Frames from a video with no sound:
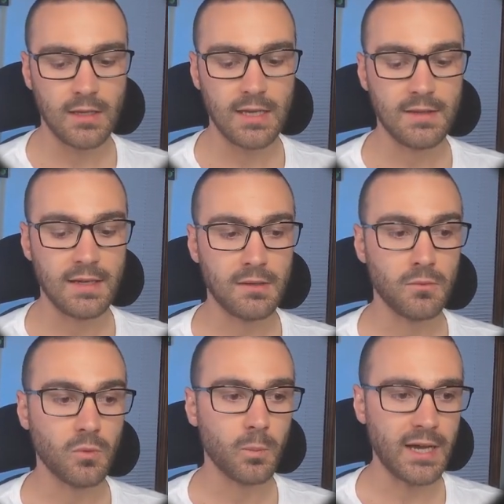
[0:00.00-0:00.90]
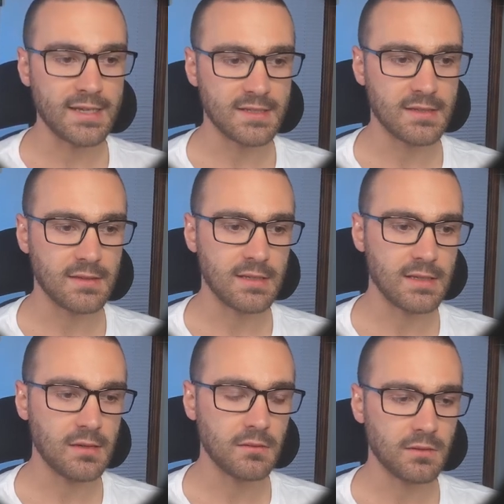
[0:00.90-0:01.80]
and then we'll pass in
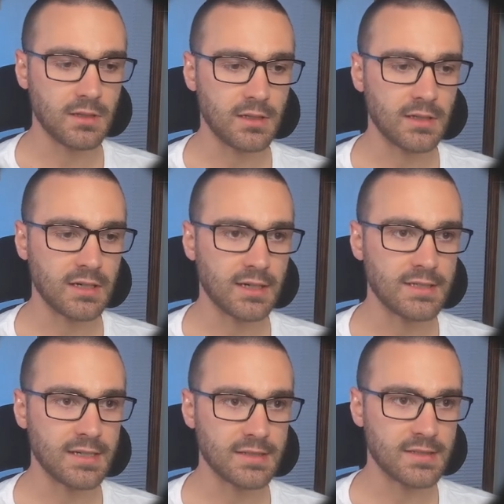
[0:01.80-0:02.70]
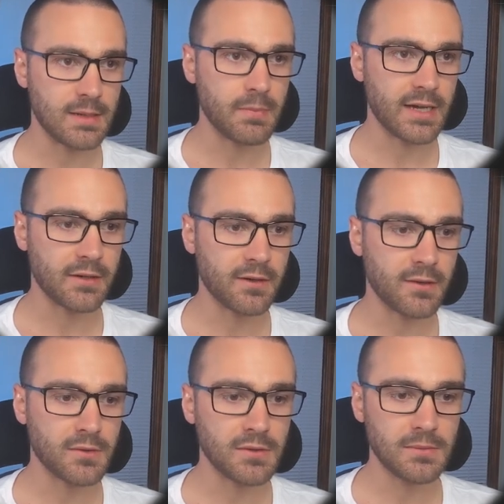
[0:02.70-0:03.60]
the
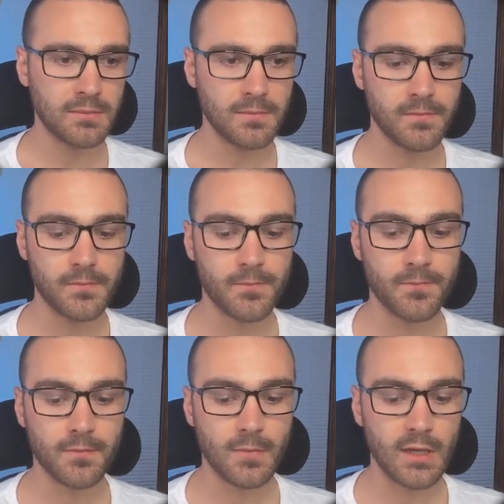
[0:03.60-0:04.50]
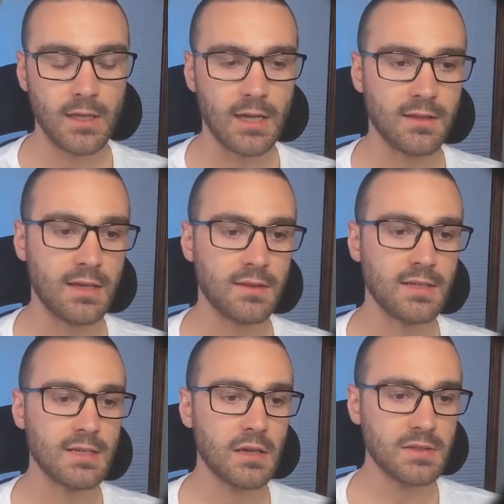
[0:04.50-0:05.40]
context.background. And then
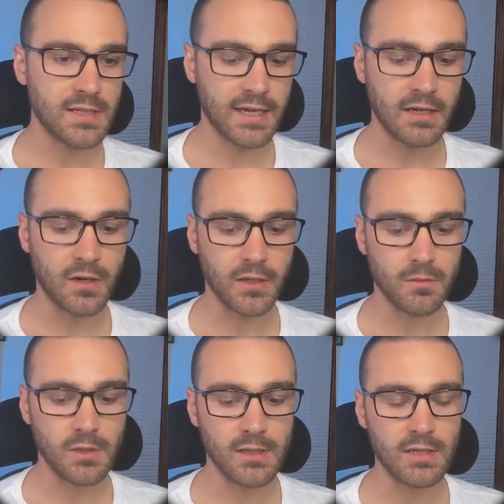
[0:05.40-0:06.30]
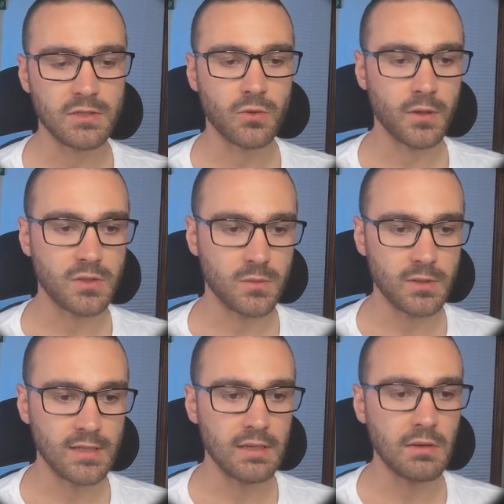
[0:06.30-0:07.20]
the second argument is going to
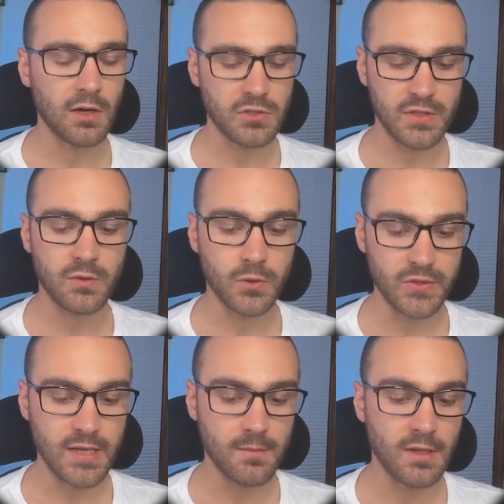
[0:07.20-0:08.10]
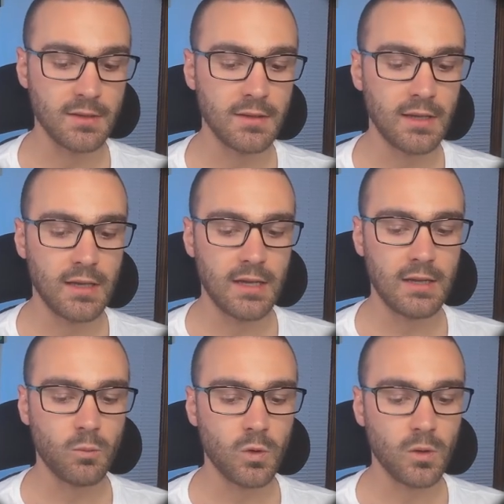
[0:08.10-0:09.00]
be our SQL statement,
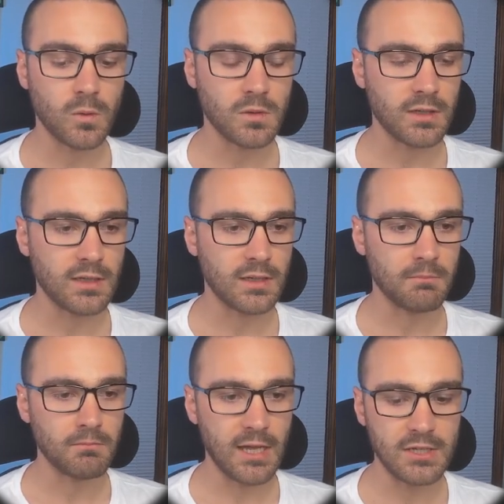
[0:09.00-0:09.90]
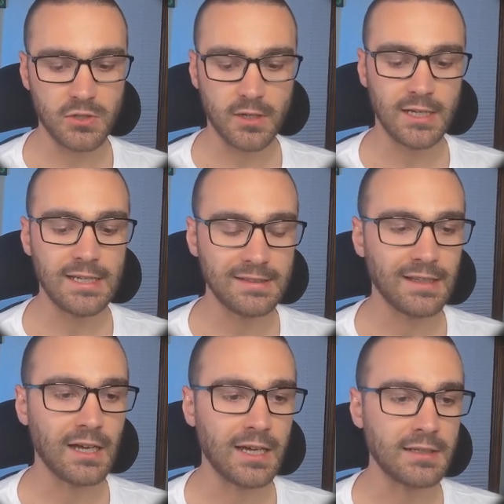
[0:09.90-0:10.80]
and we'll enter it in
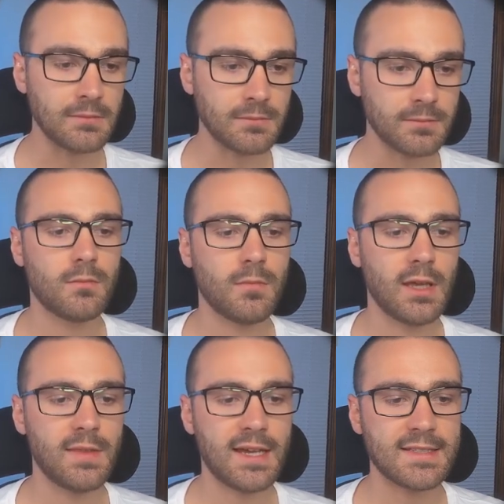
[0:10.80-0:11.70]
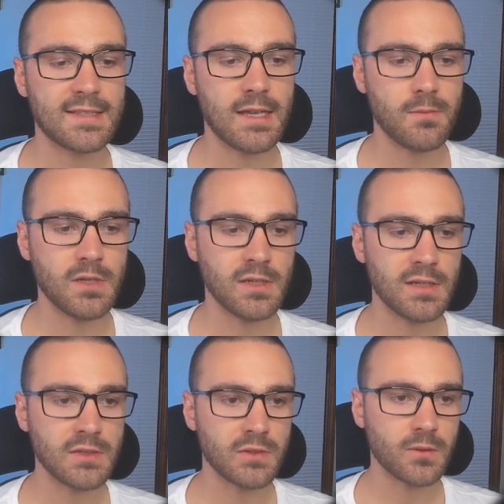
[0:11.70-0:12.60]
line. And that statement
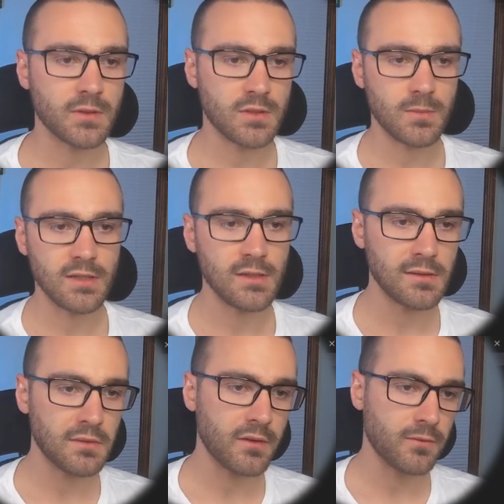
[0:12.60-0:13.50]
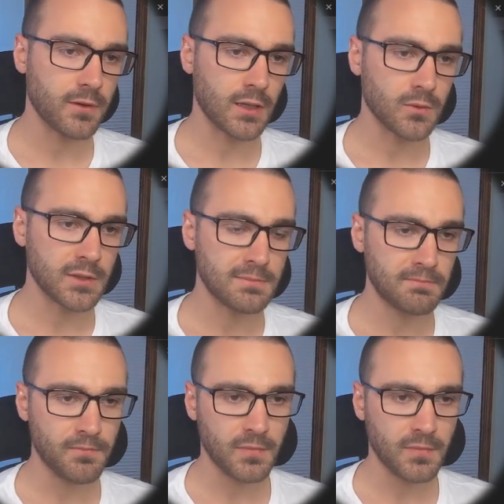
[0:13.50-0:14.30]
is going to be the following: